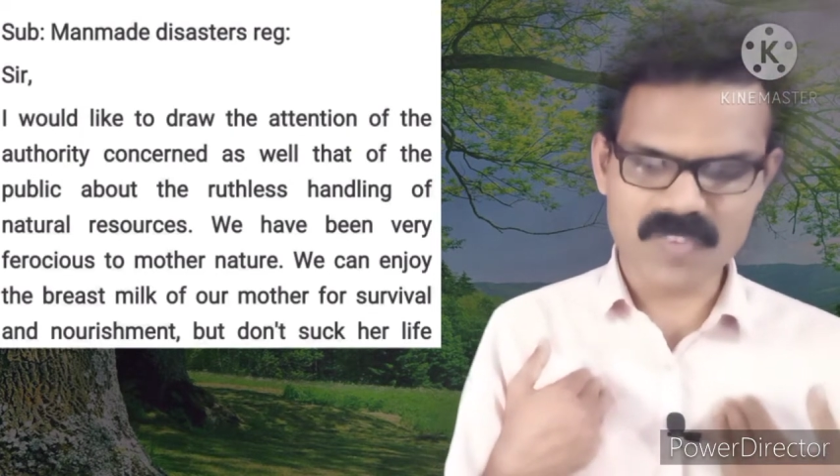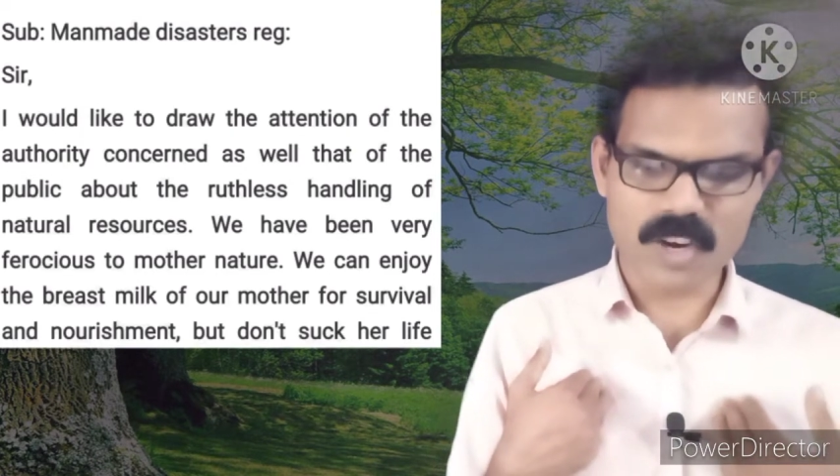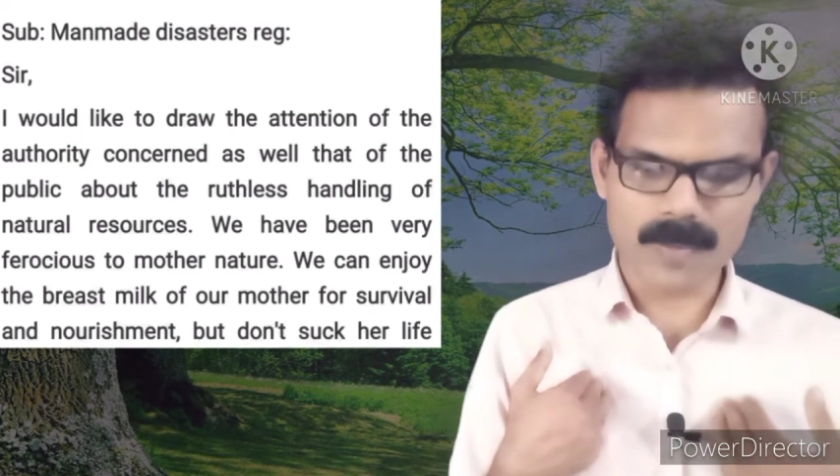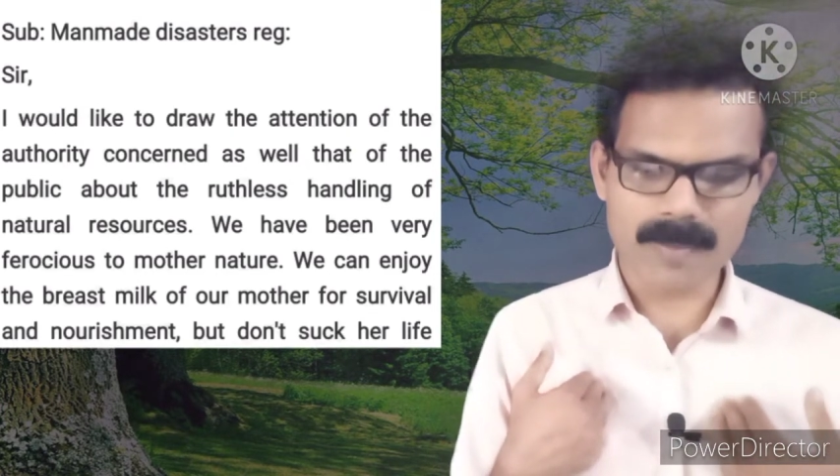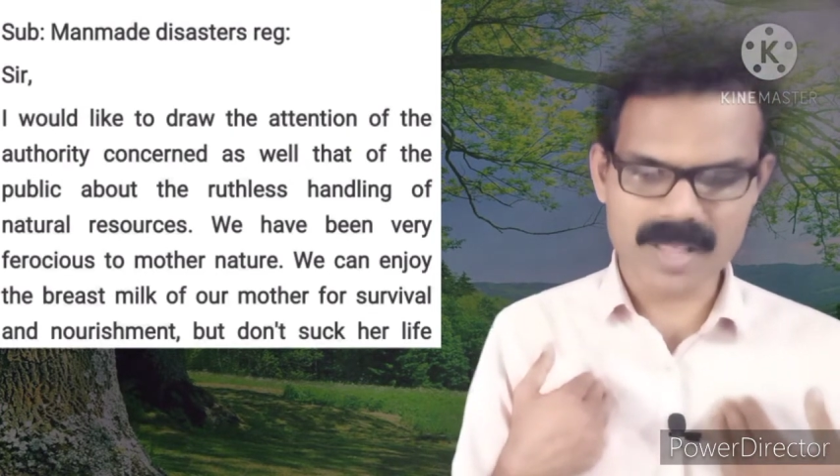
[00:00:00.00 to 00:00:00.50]

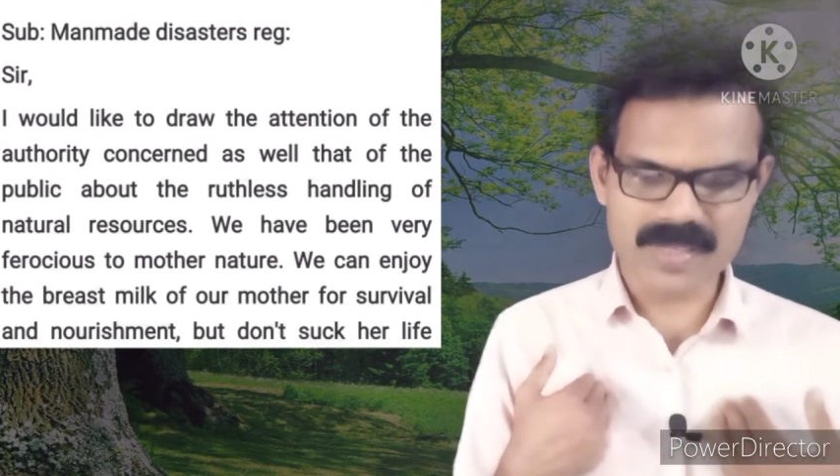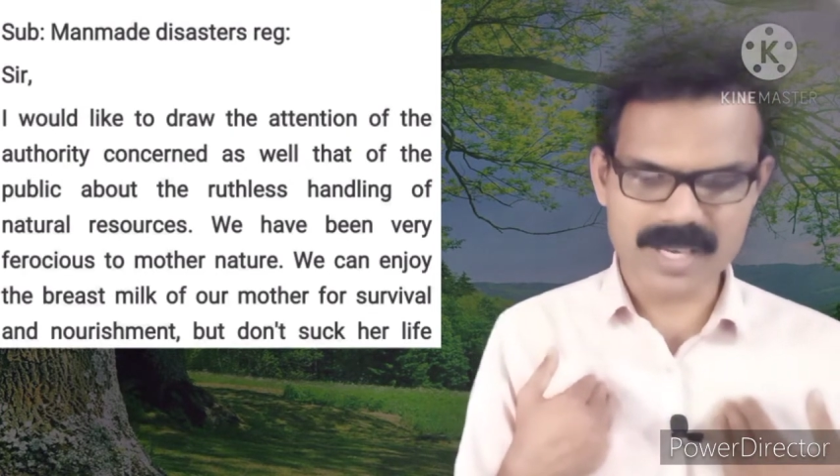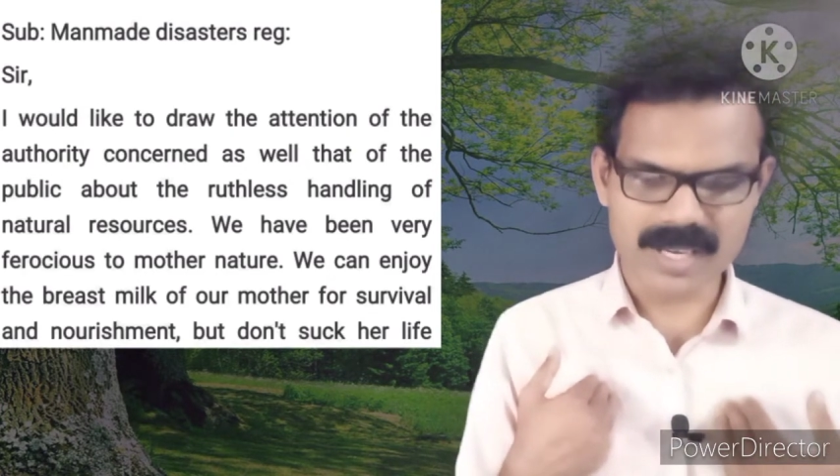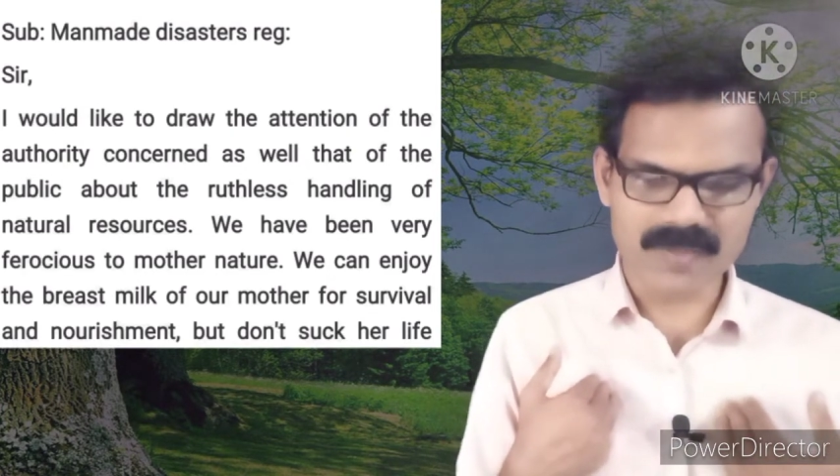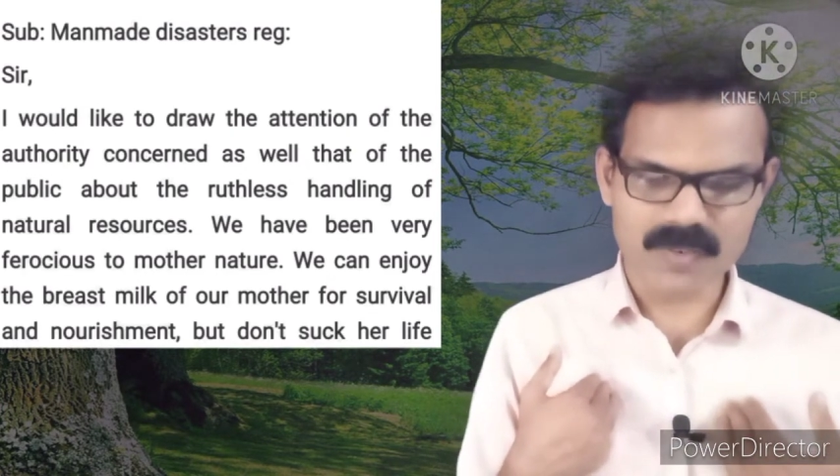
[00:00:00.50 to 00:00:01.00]
our
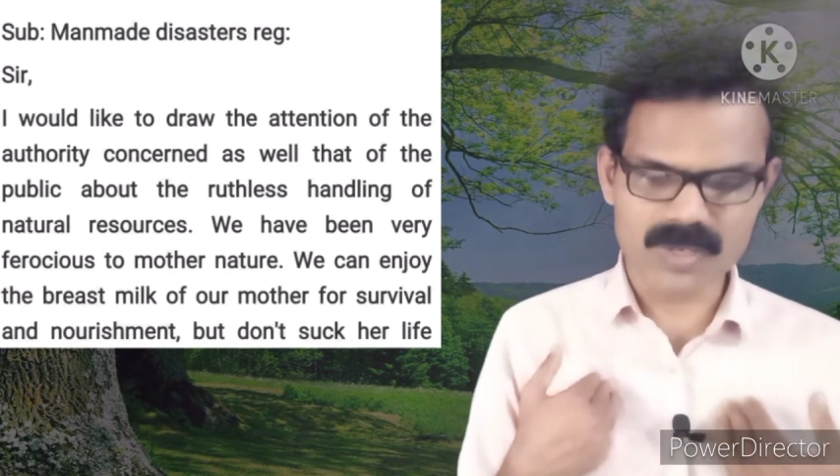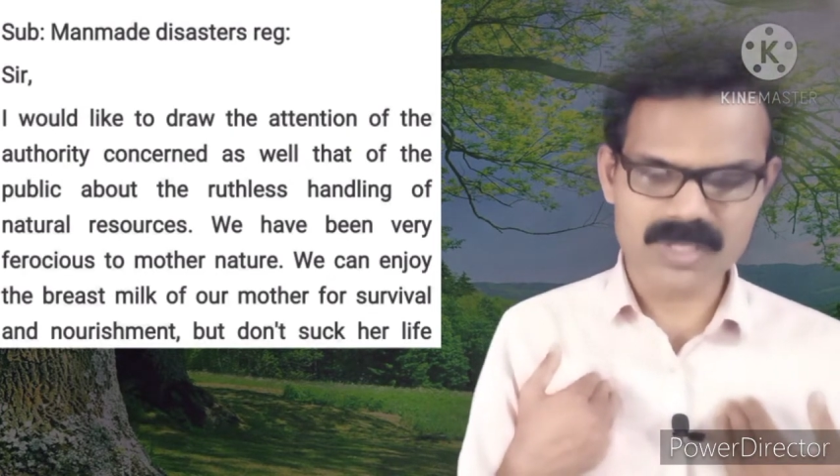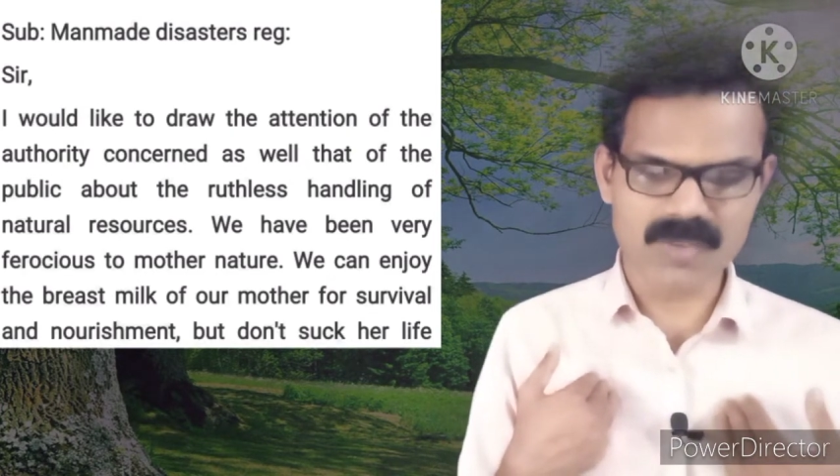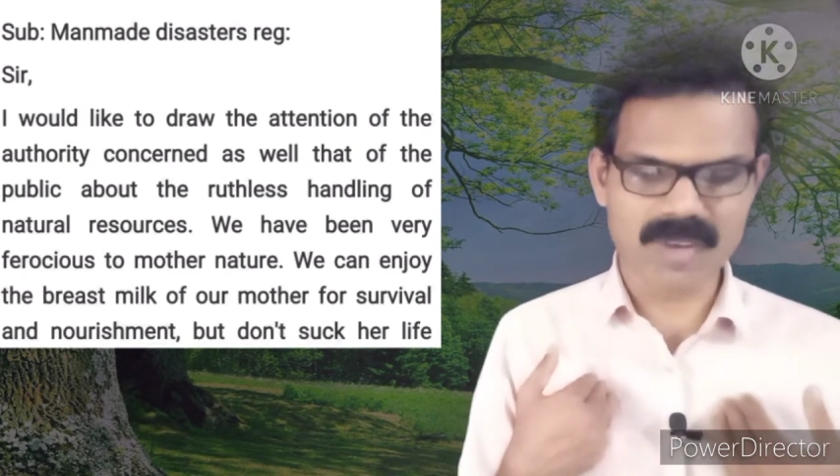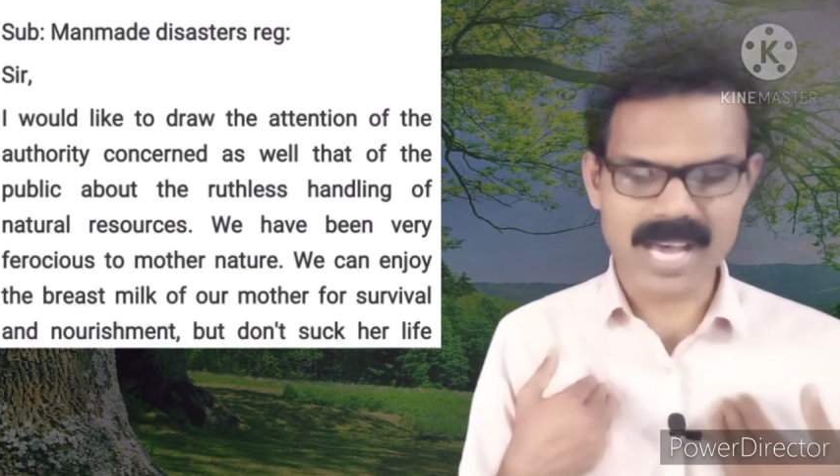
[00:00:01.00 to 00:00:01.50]
mother for
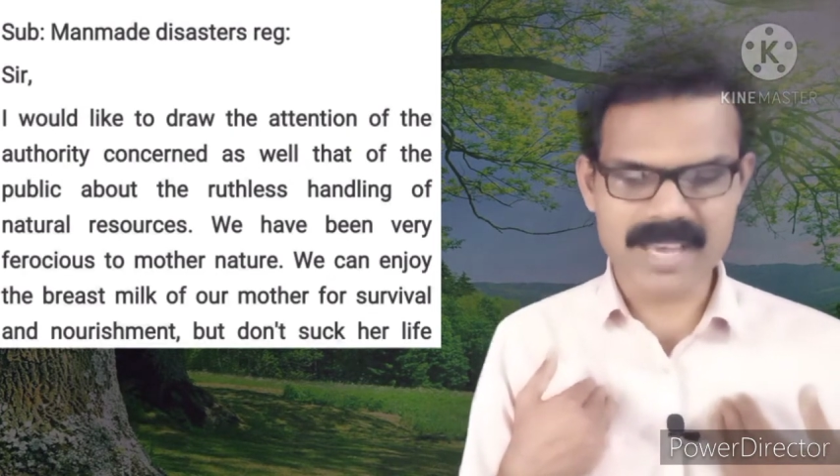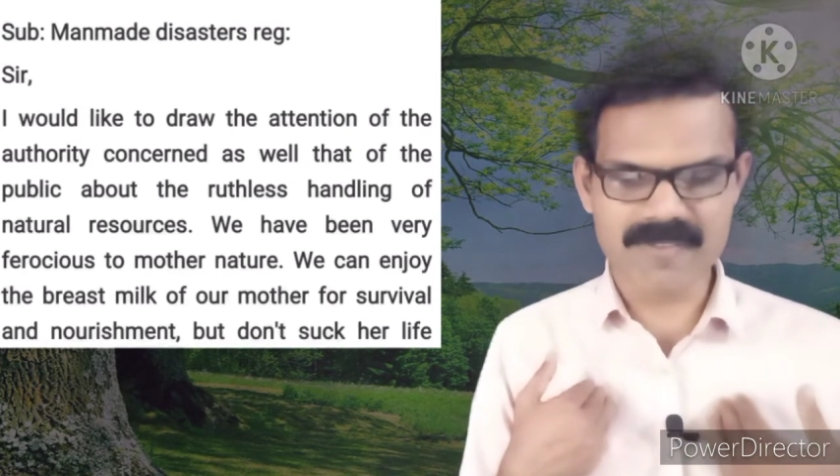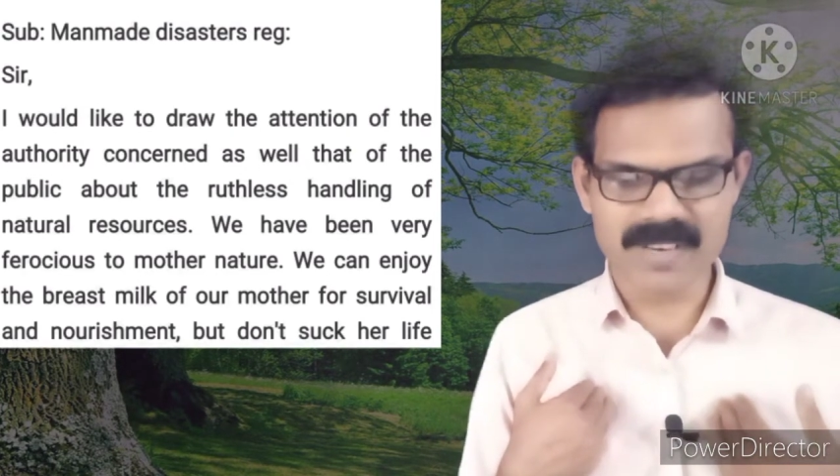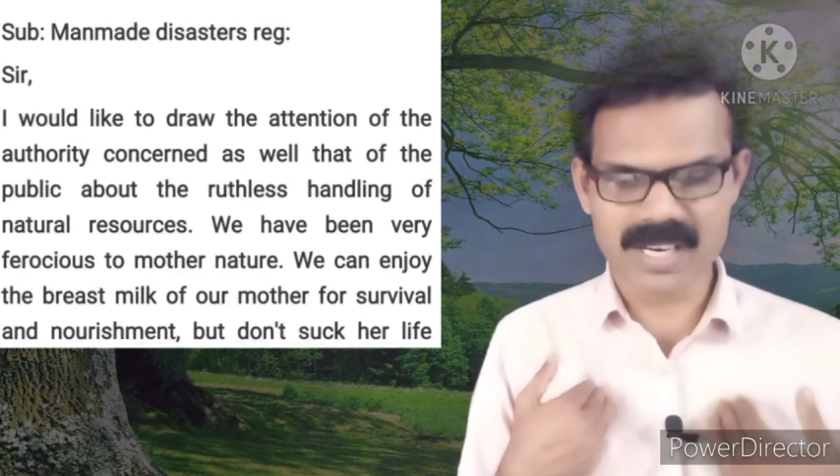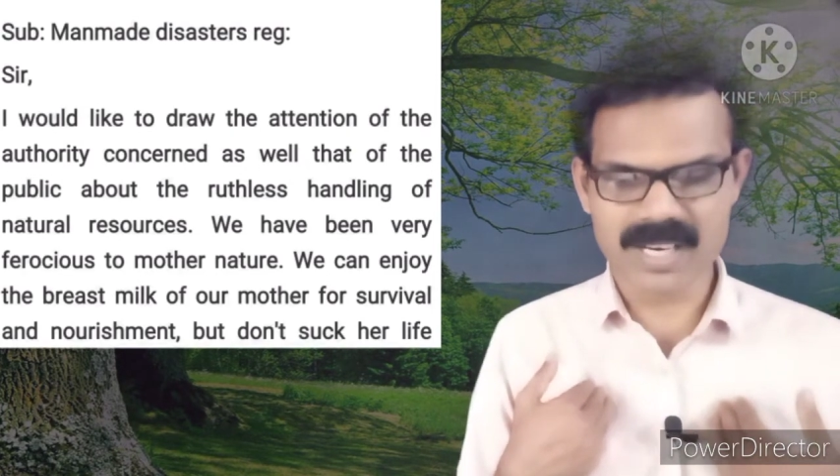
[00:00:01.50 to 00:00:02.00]

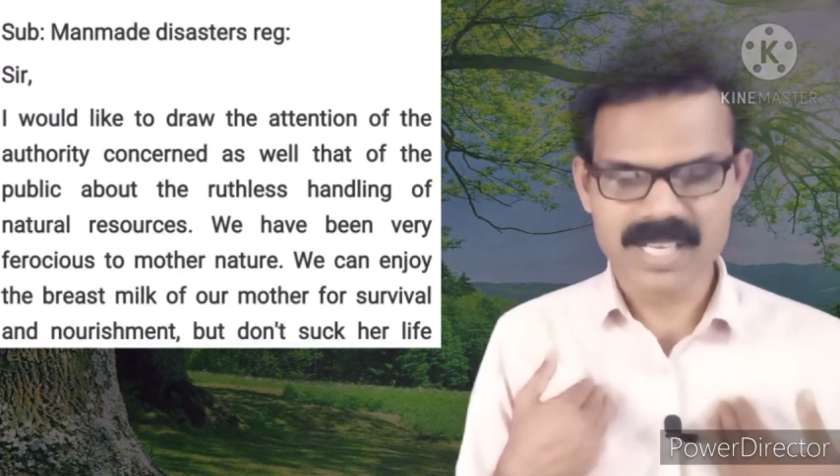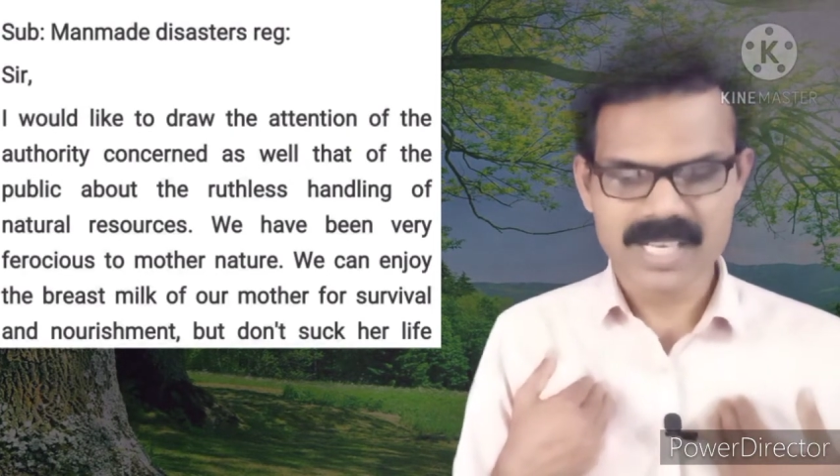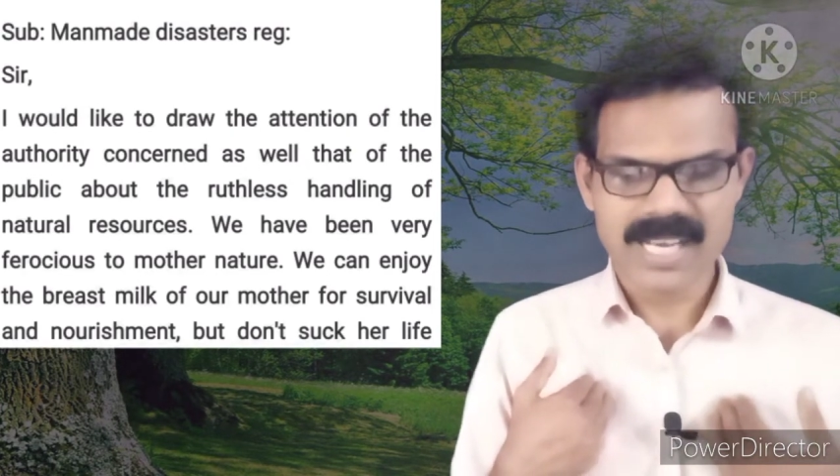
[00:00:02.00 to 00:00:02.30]
survival